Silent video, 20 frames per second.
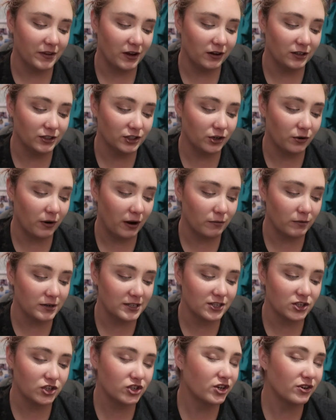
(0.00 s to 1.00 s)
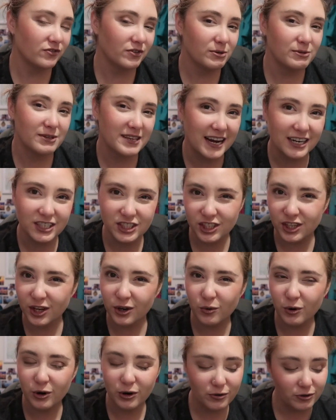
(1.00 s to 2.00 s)
Also, I wasn't sure if it was actually
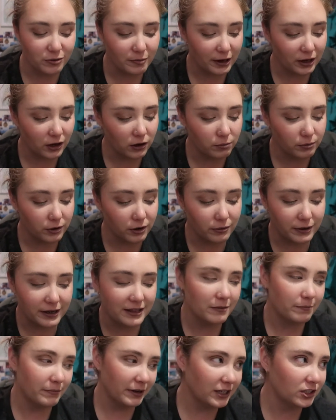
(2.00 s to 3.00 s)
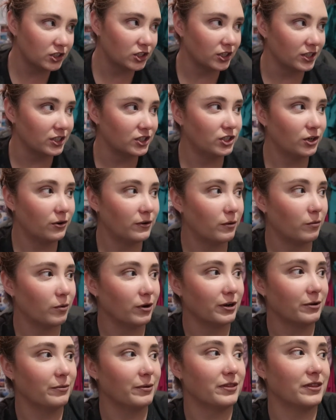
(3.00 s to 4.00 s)
going to work with my GoPro. In the picture, it showed it
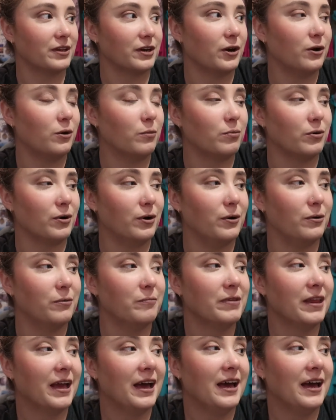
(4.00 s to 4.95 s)
working with the GoPro,